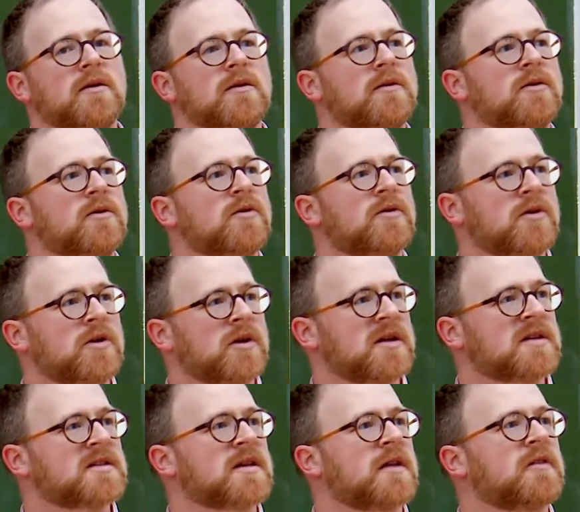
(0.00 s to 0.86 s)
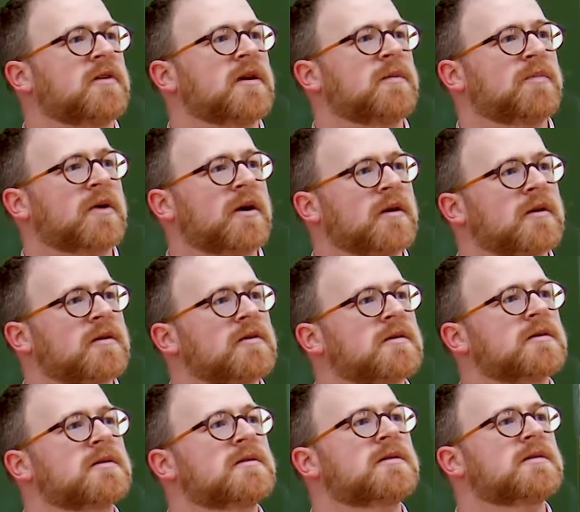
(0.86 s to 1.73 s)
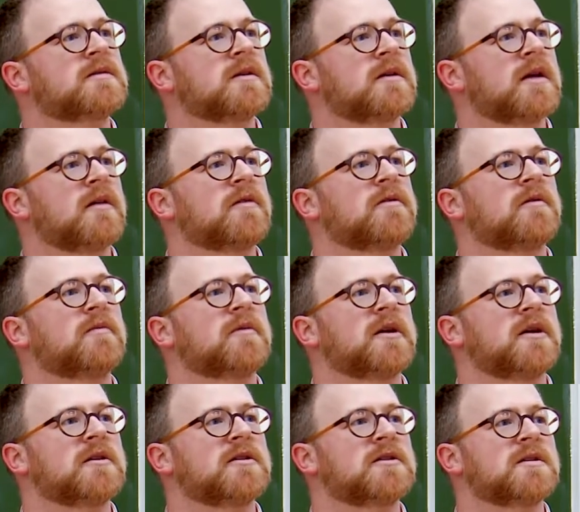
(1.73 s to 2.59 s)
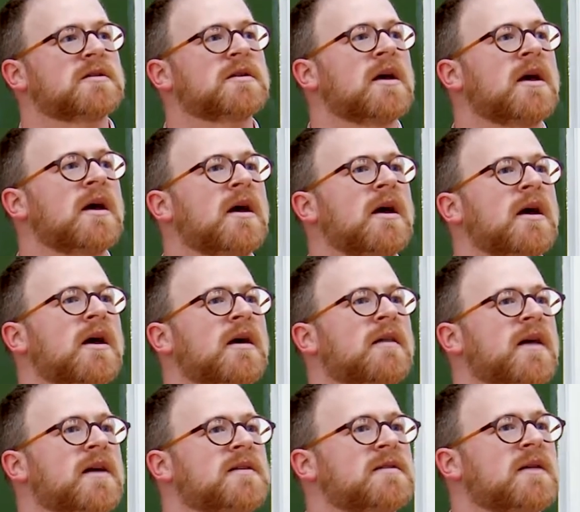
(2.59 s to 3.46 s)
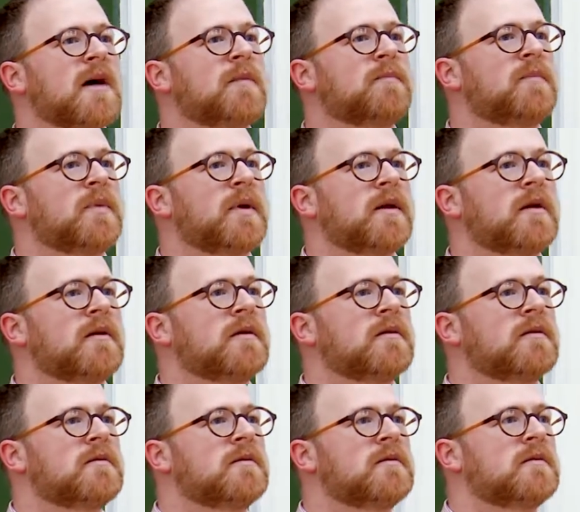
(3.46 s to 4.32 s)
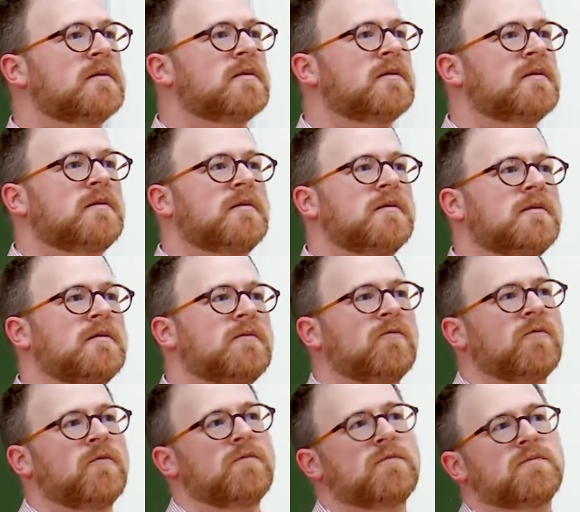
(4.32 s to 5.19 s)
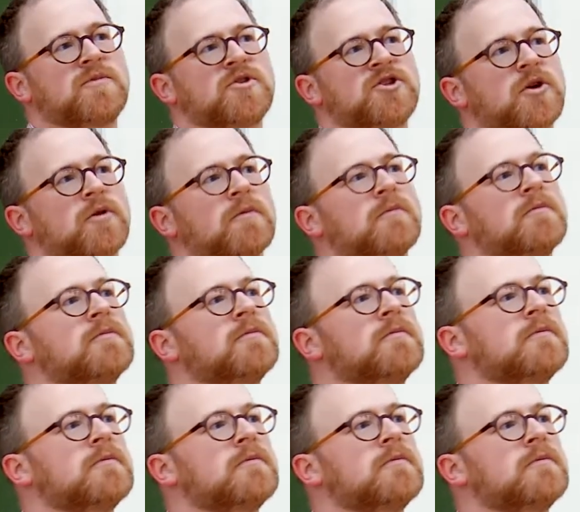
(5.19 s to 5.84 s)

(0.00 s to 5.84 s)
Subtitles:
you could accelerate particles to non-thermal energies. That's not been shown.